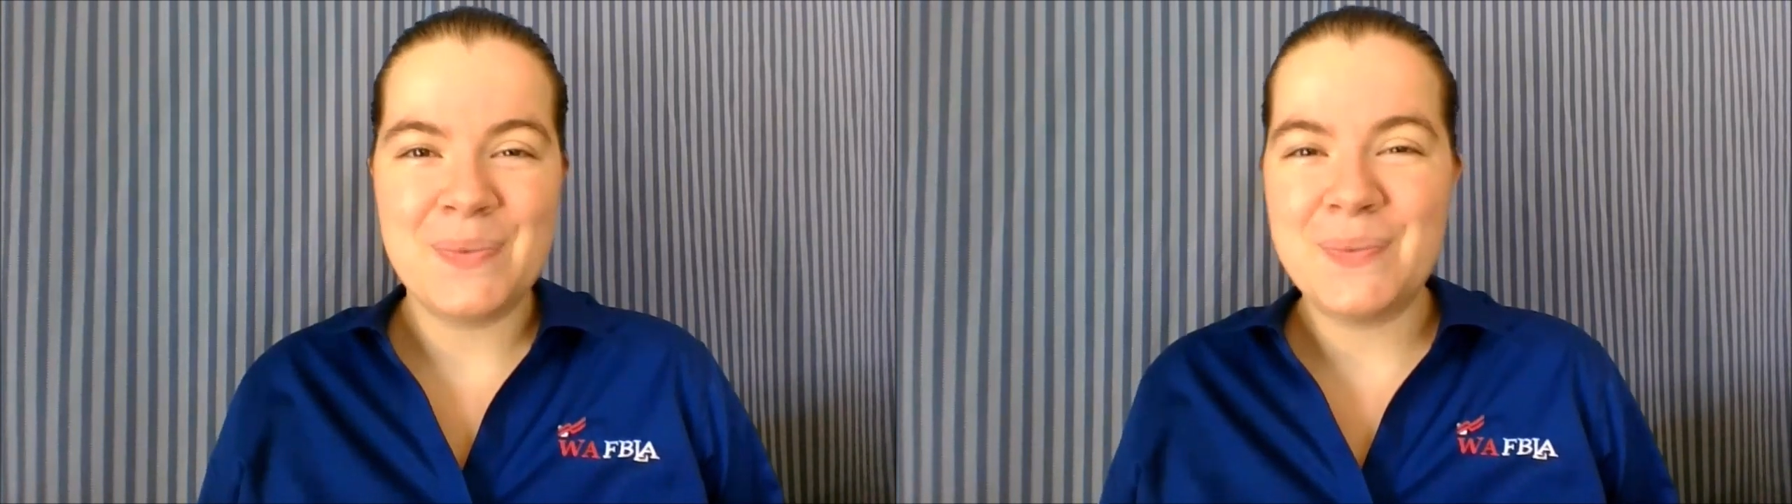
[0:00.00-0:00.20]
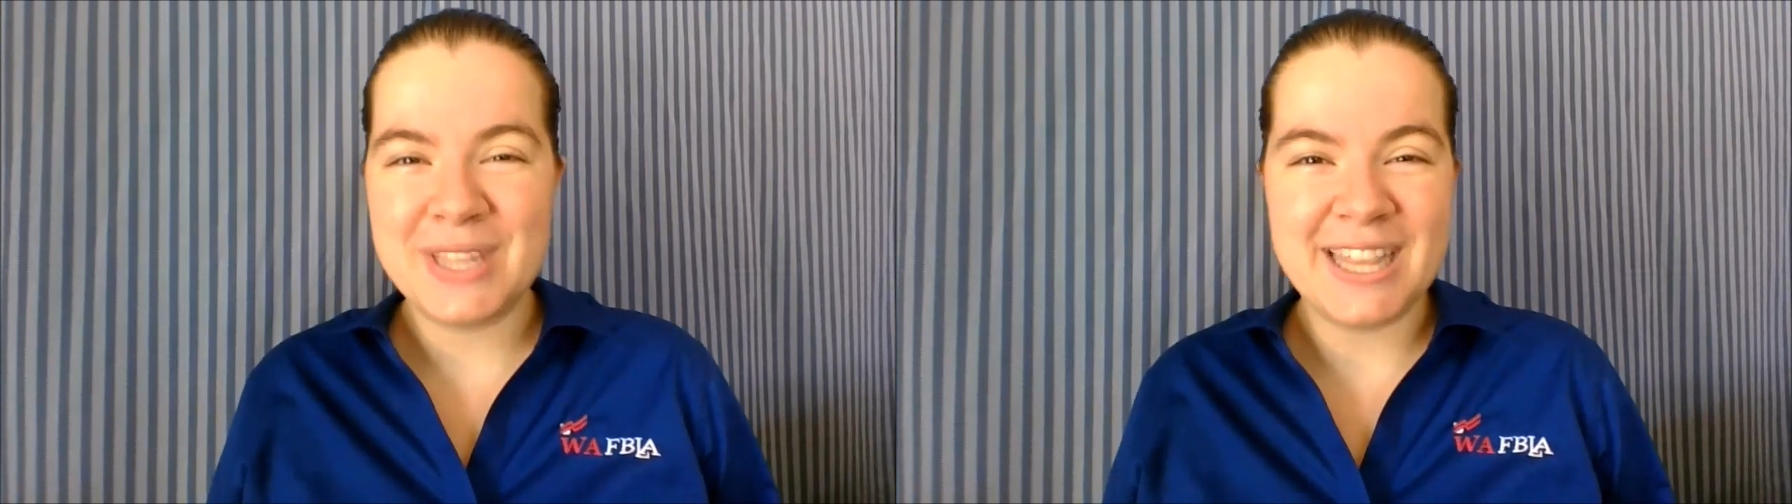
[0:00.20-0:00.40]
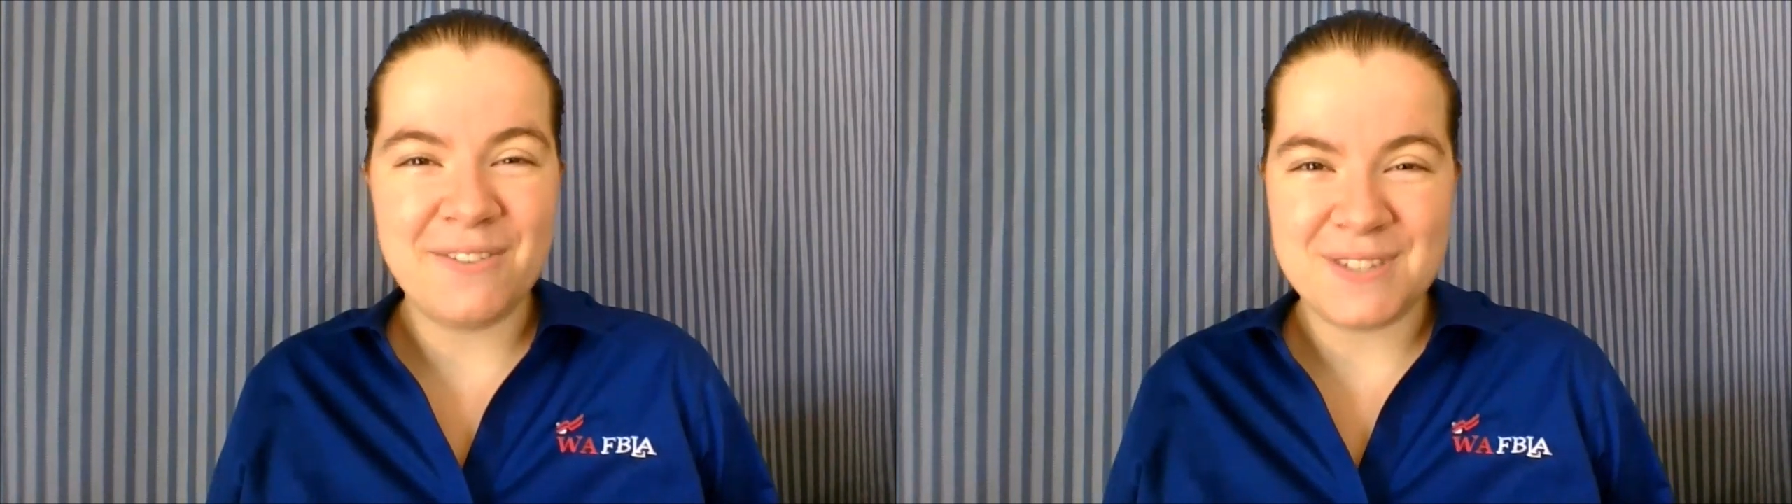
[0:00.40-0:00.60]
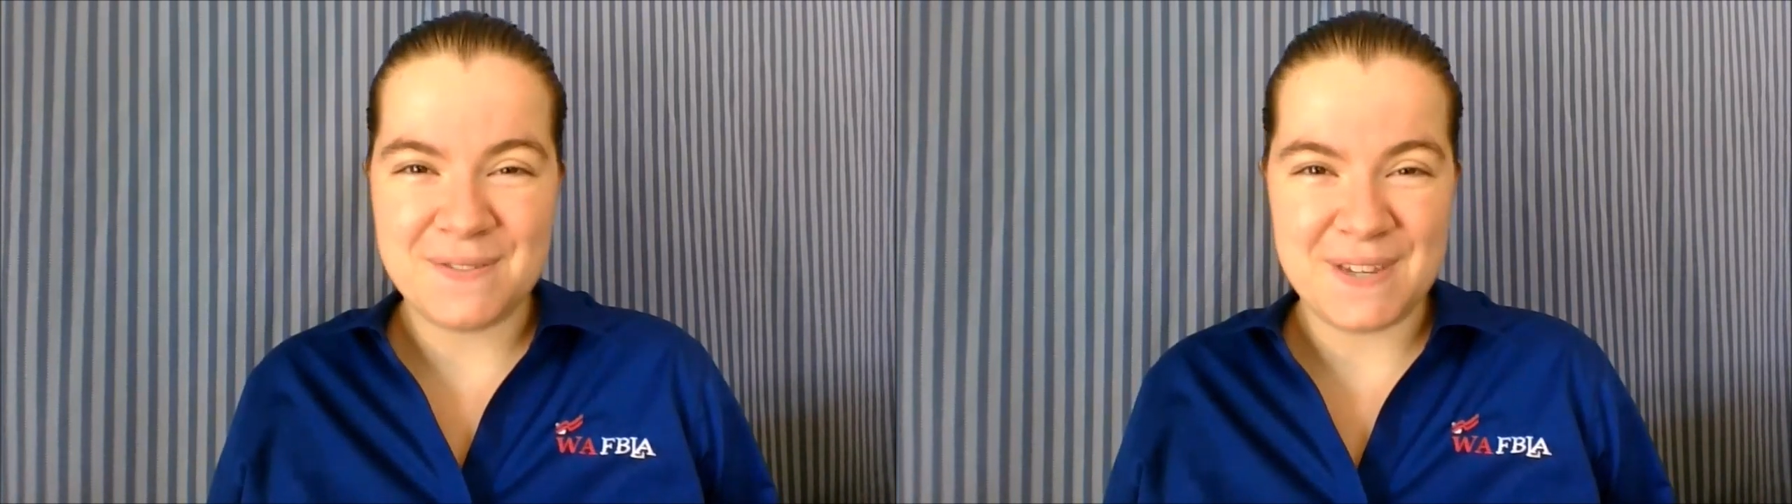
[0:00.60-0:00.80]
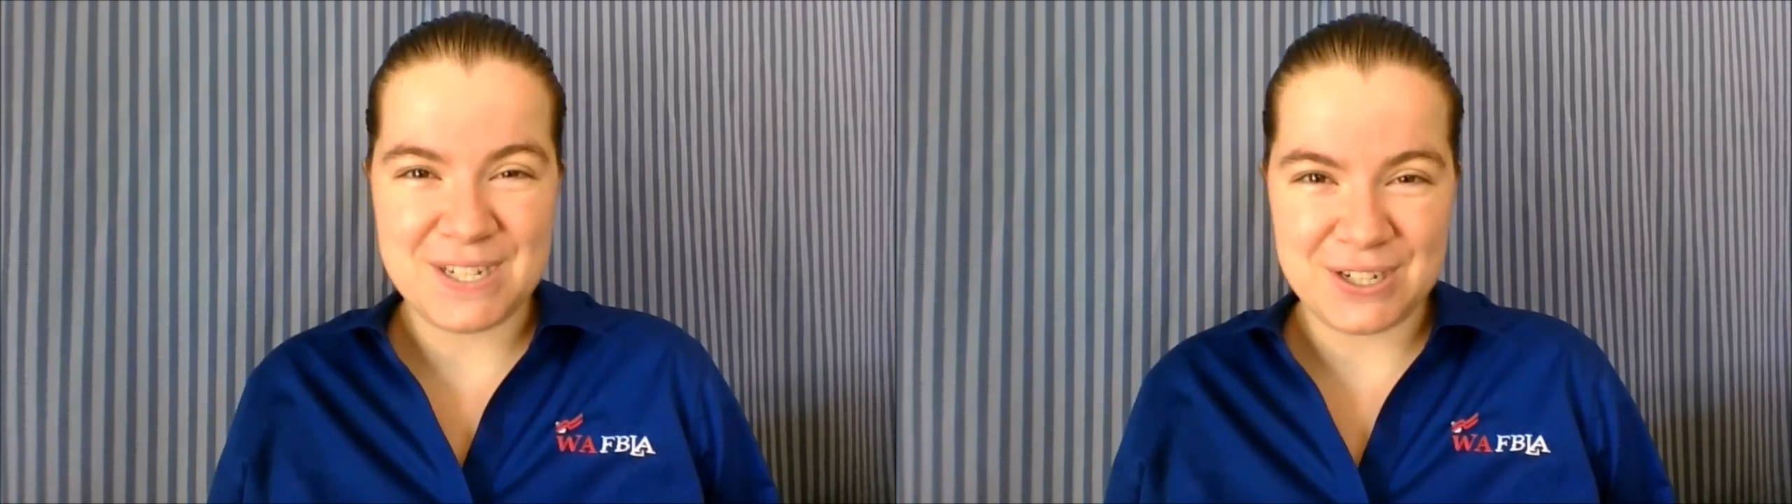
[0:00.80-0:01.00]
We'd love to
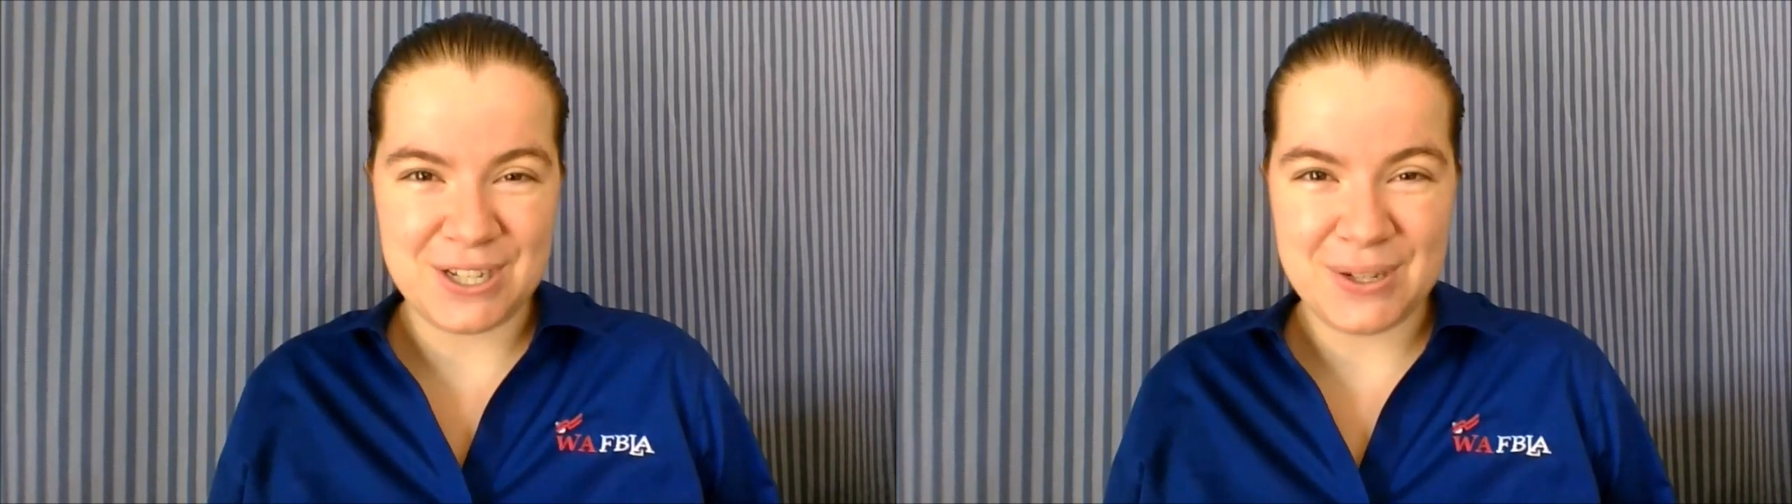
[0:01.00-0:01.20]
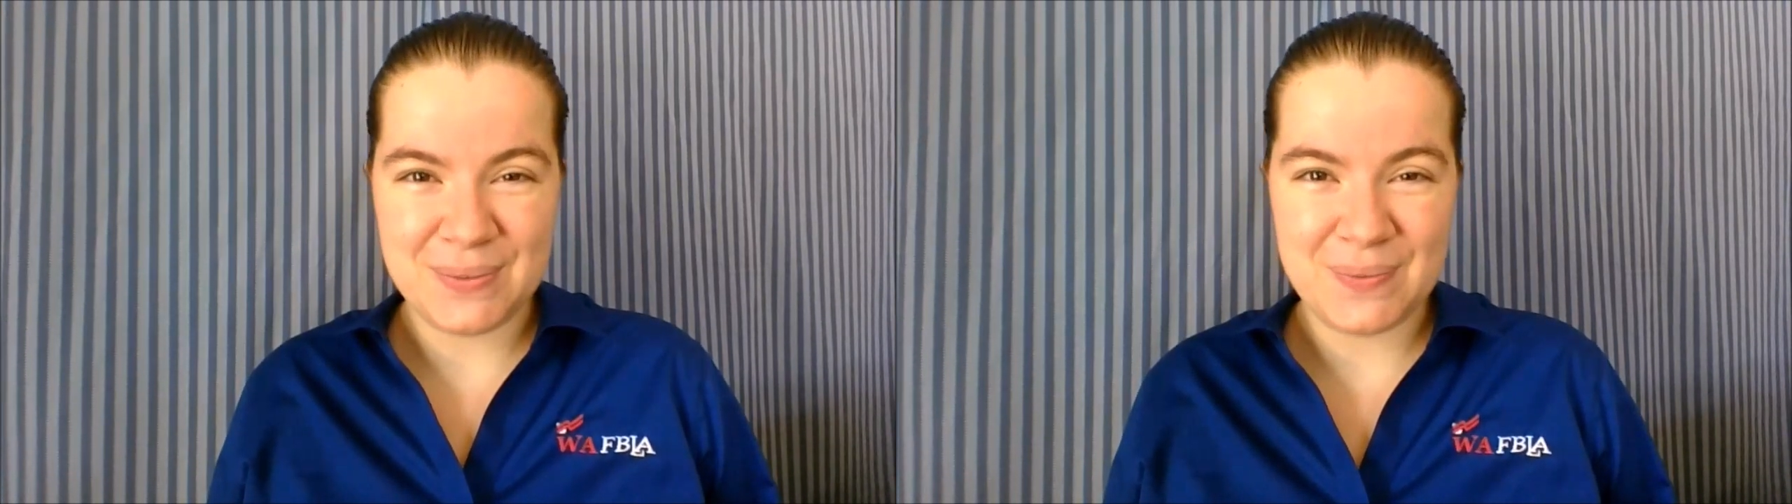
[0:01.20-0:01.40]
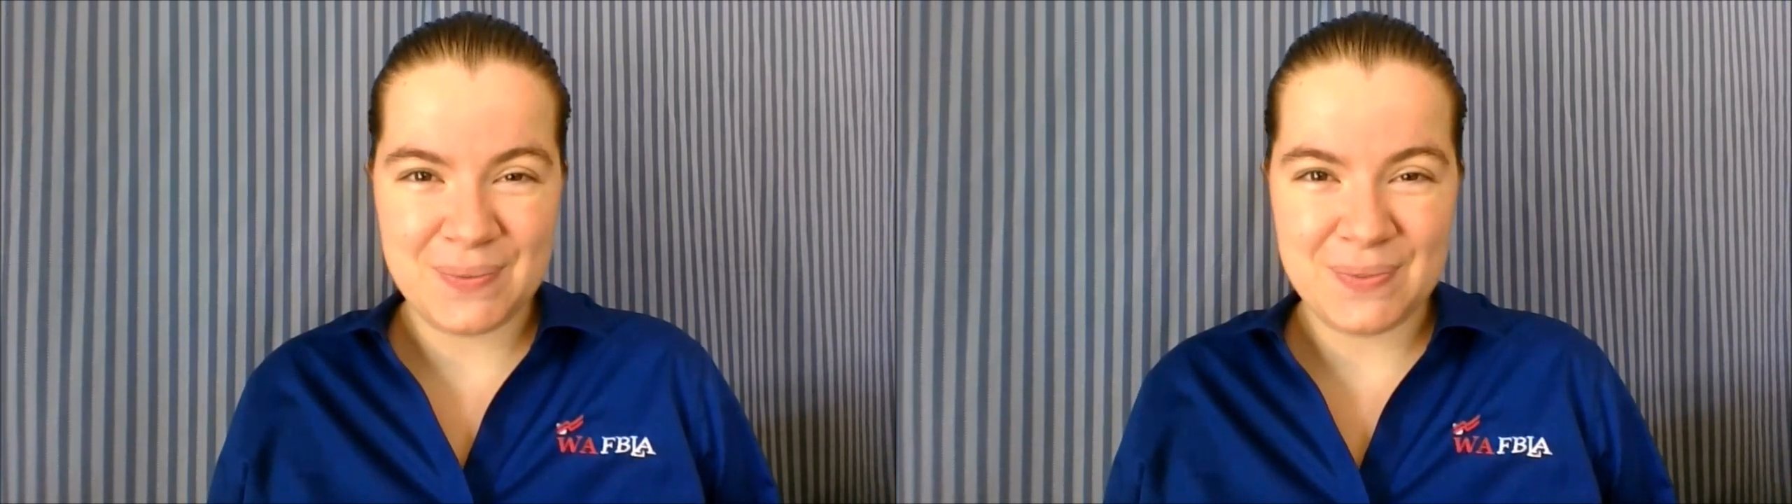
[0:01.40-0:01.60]
feature you.